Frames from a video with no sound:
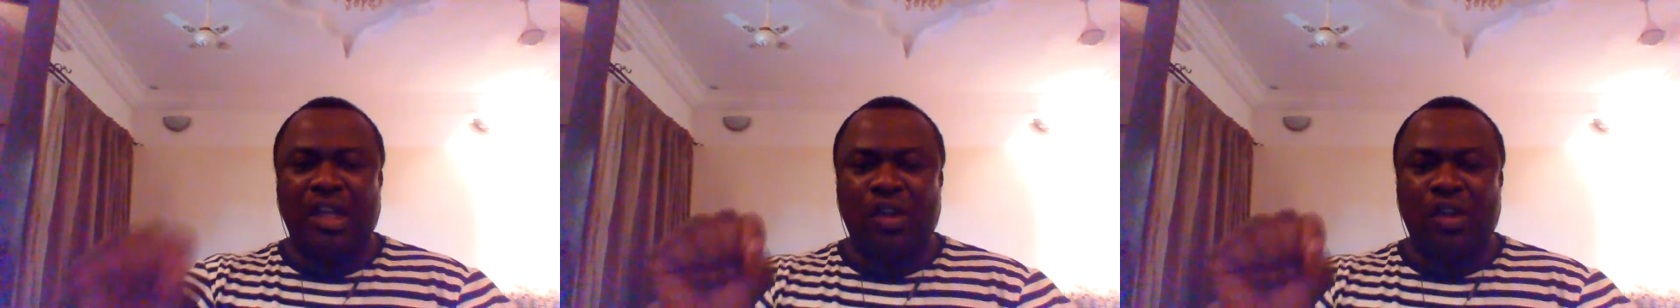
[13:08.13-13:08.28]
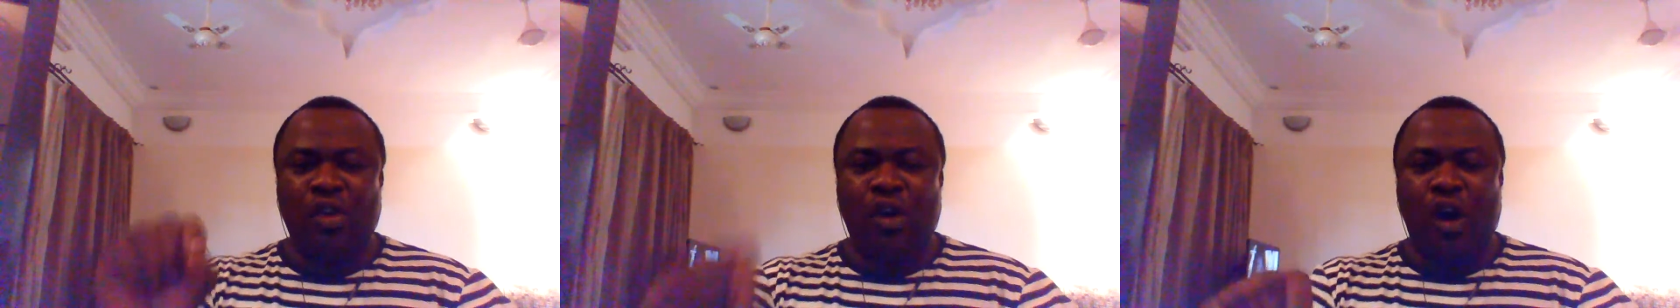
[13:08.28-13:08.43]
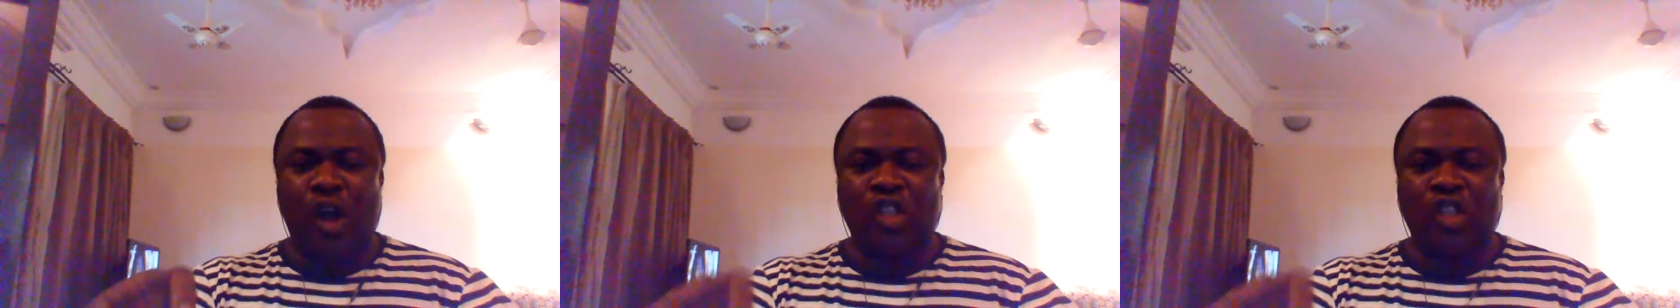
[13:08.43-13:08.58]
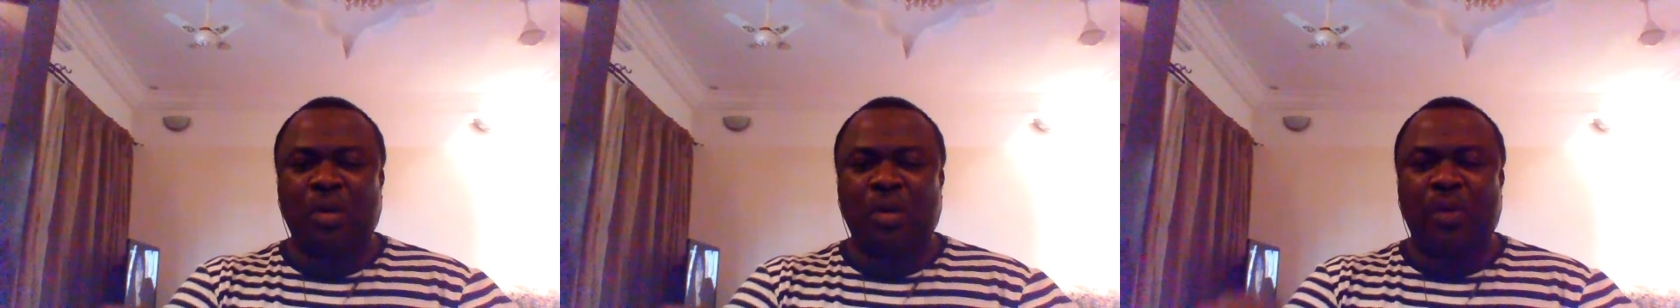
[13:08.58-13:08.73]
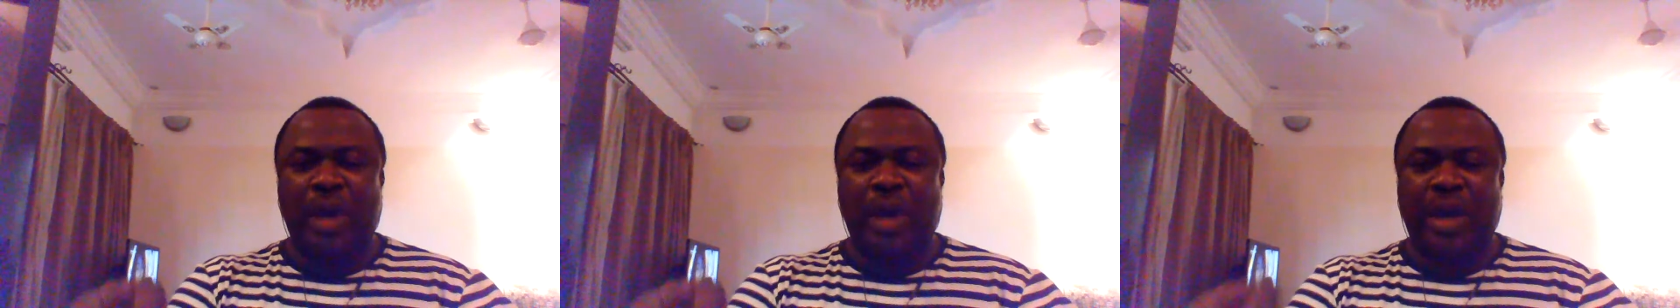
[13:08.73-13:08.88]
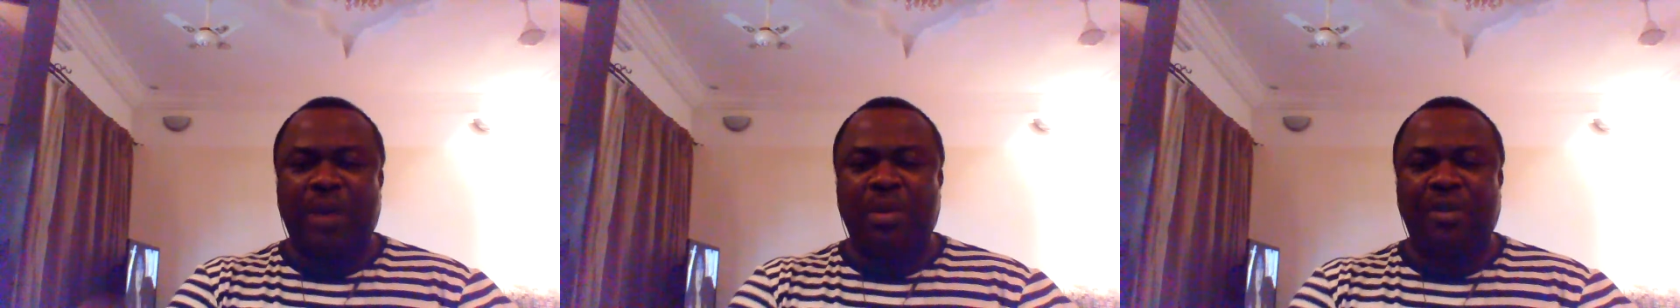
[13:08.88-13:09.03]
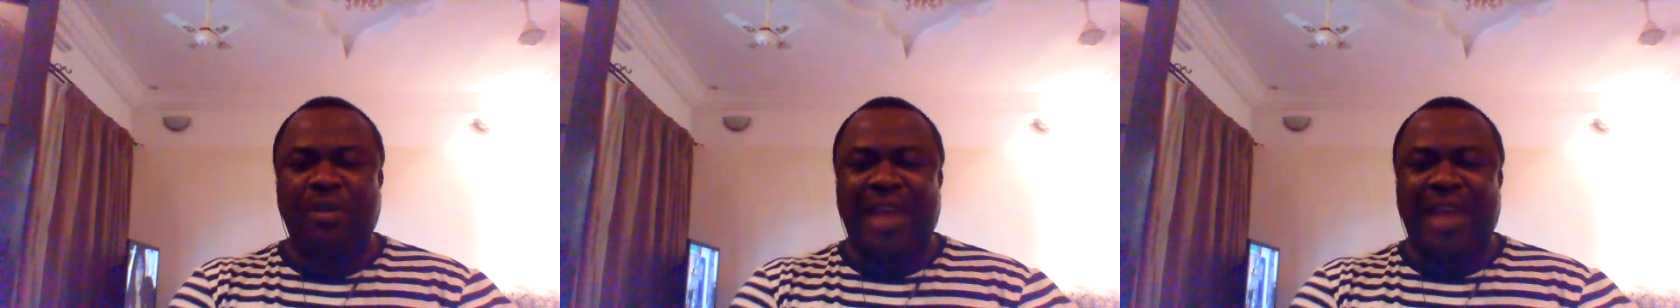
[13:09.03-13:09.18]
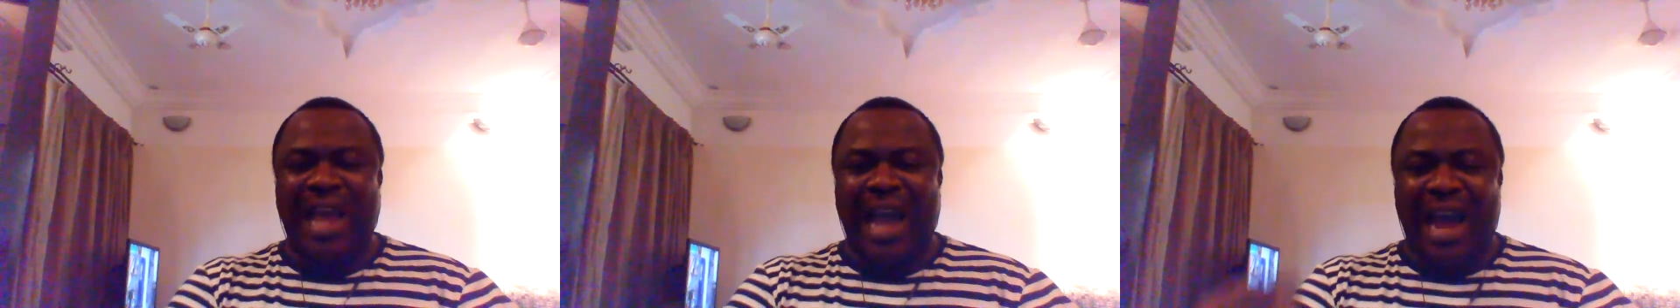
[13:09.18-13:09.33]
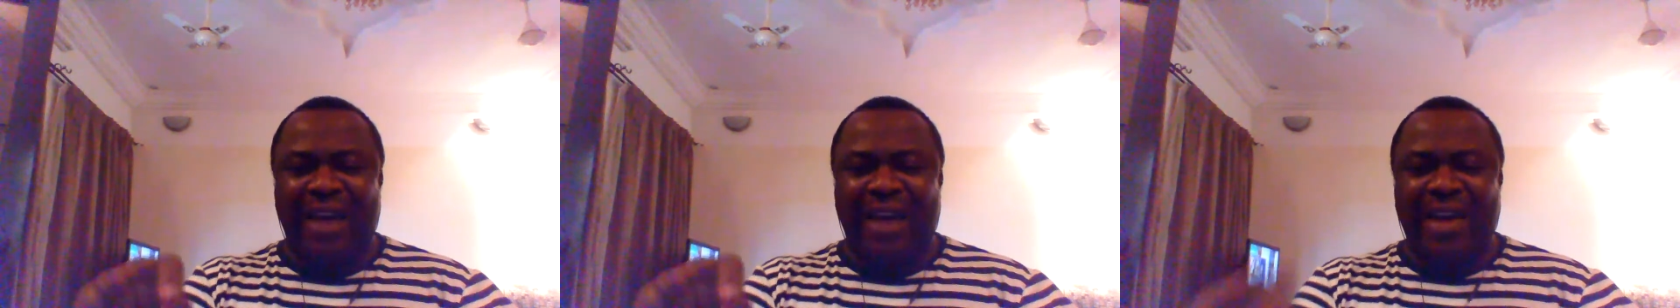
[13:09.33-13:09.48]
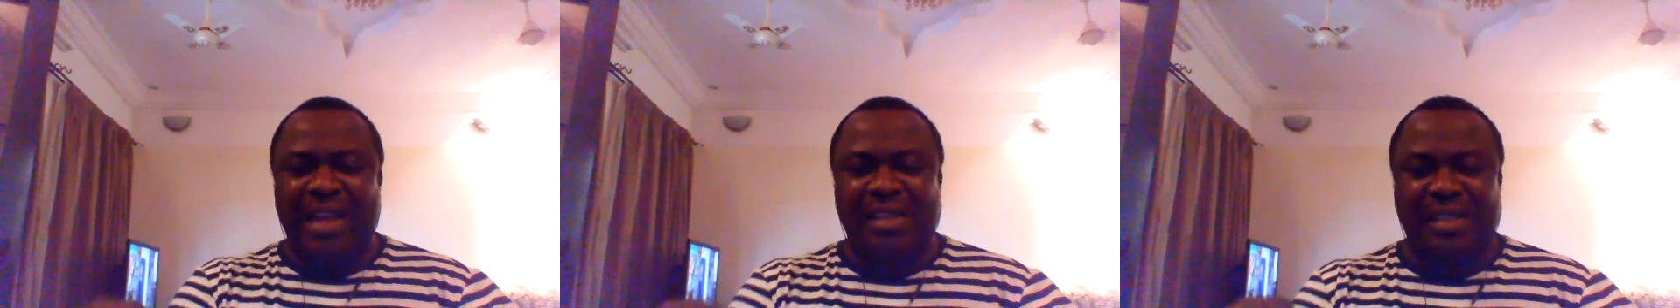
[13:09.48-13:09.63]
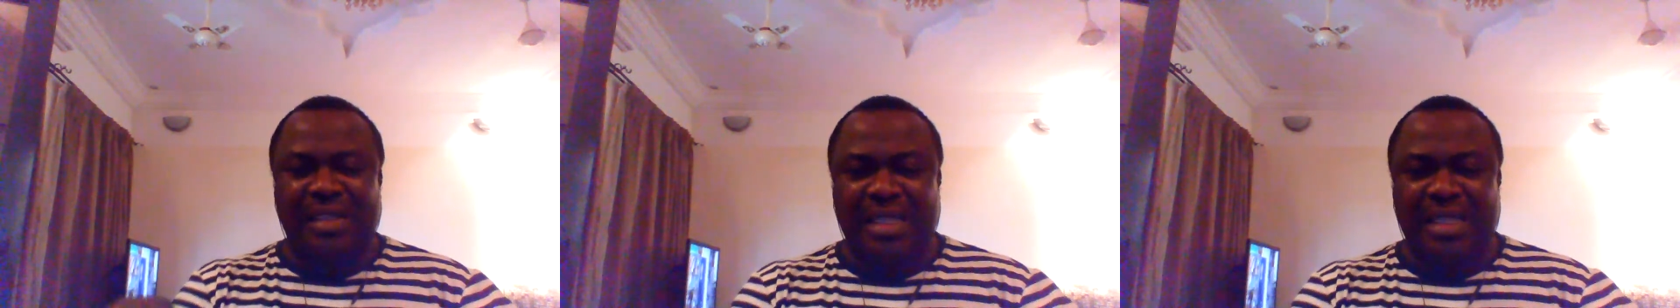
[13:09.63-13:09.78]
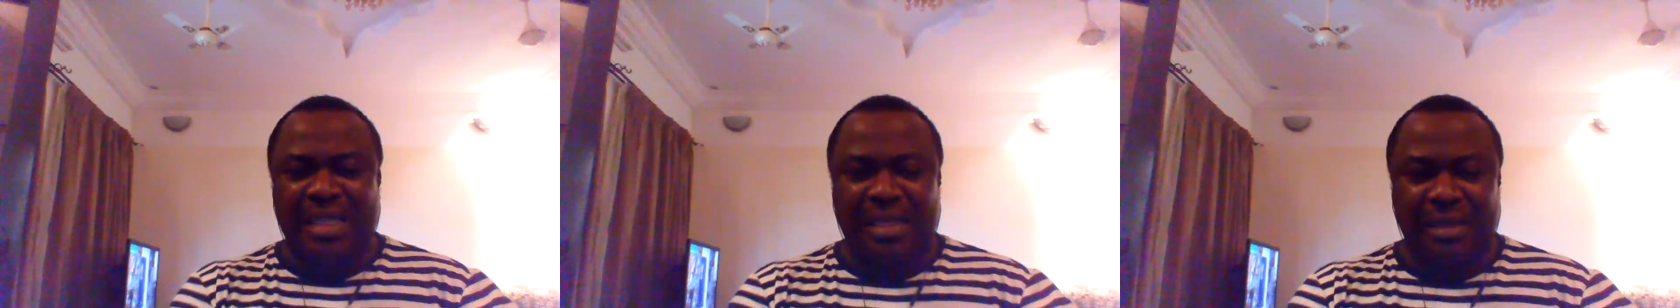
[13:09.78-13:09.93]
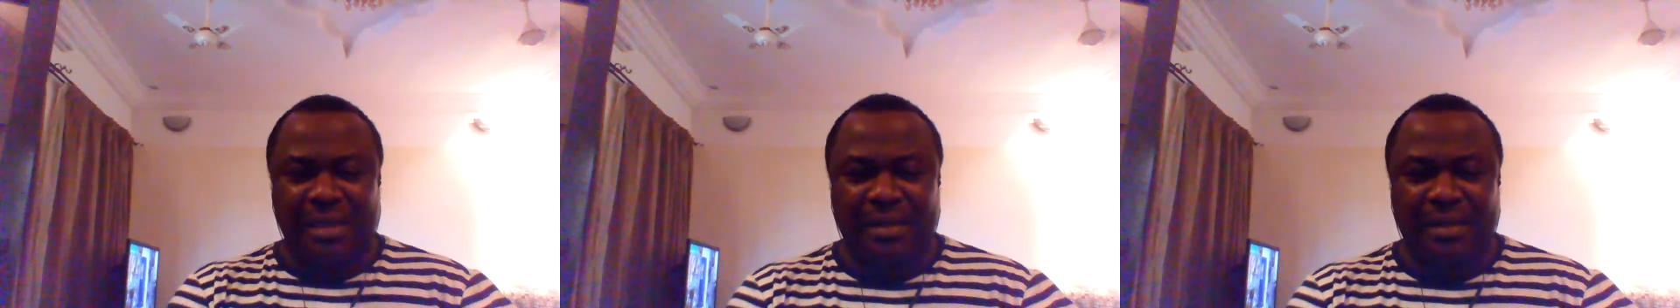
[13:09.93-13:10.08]
You also be working with the
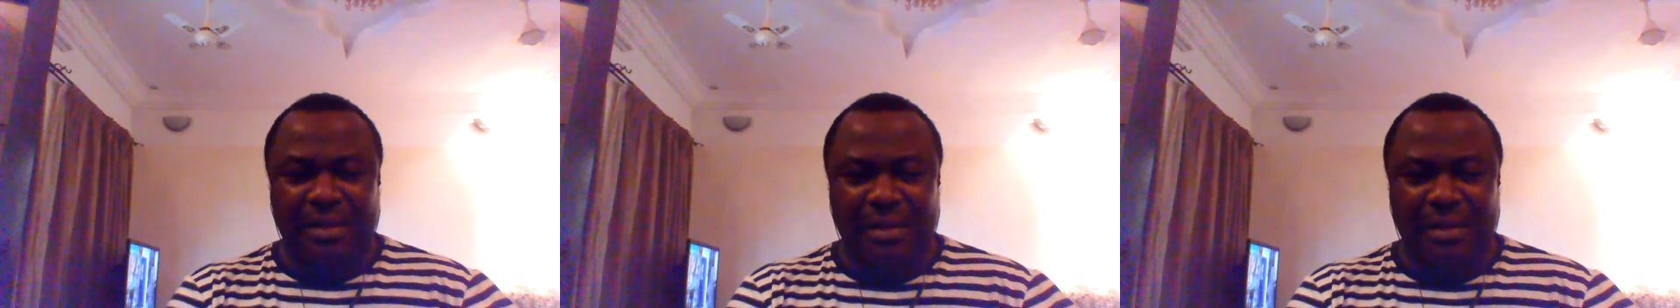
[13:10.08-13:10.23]
RNC